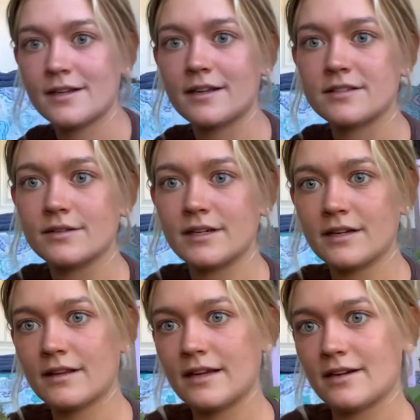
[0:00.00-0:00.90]
So here
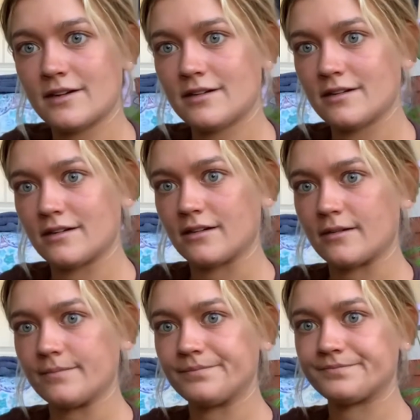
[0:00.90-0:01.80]
they are.
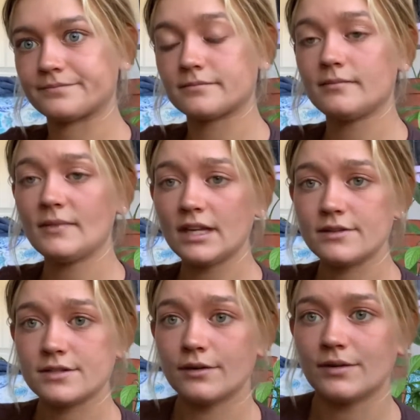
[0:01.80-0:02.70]

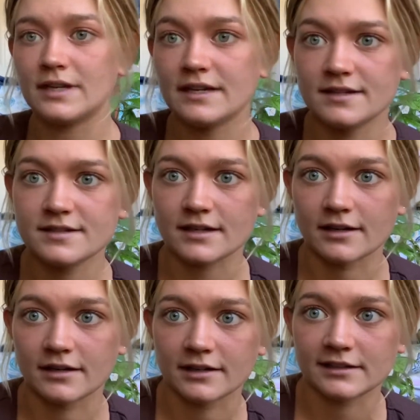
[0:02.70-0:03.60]
So these
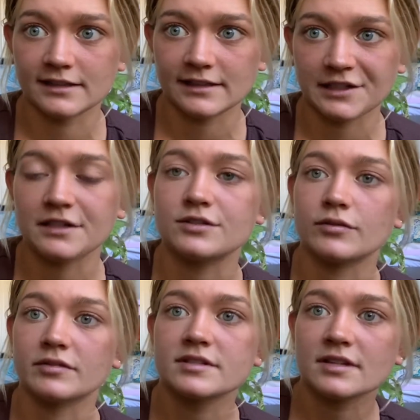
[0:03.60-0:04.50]
are gonna need to
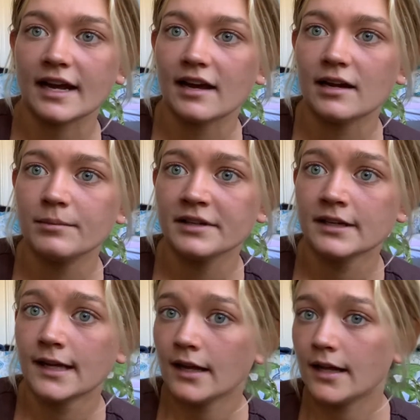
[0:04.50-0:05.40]
scab,
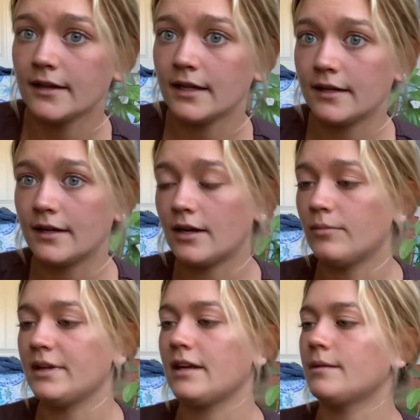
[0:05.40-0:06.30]
and then I'll
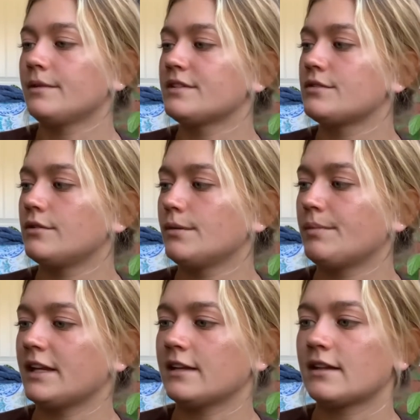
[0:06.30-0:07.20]
be able to
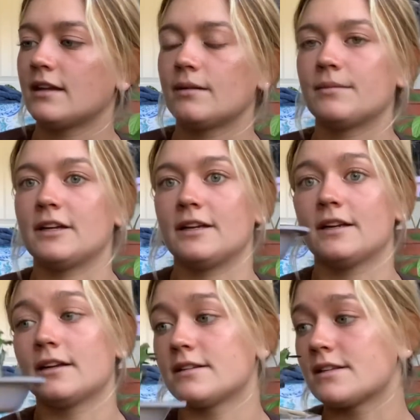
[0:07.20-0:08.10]
plant them,
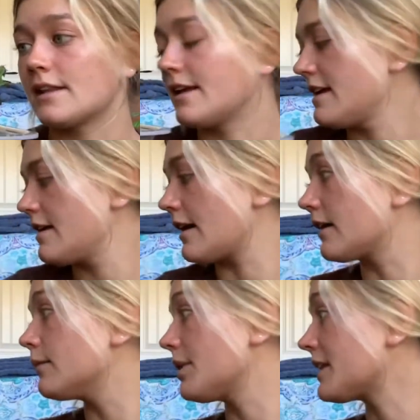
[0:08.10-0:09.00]
and I can
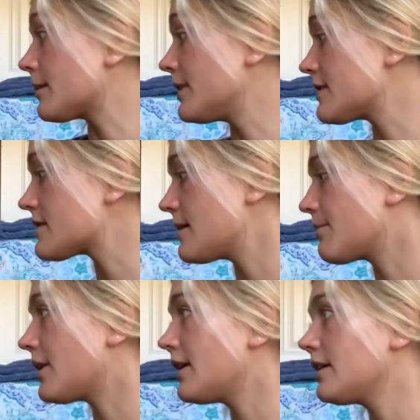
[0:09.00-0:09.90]
plant them in the same
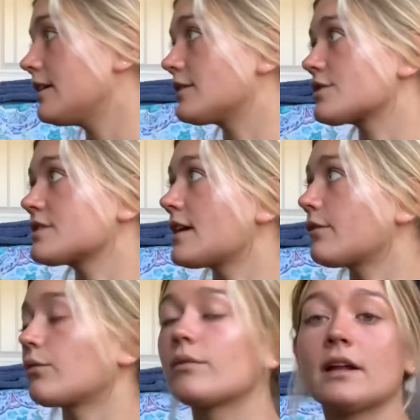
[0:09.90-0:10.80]
pot and just have a
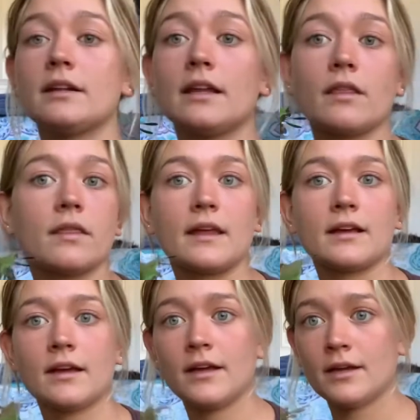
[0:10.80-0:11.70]
really thick,
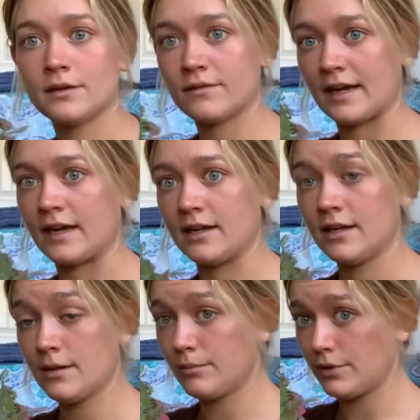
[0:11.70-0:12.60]
fat,
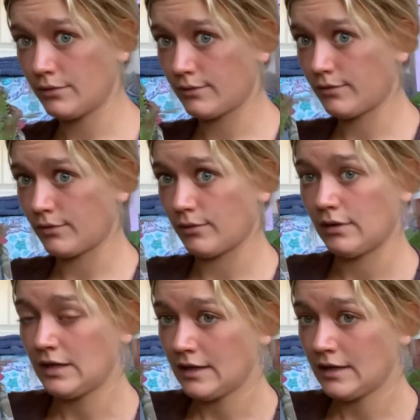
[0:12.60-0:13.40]
beautiful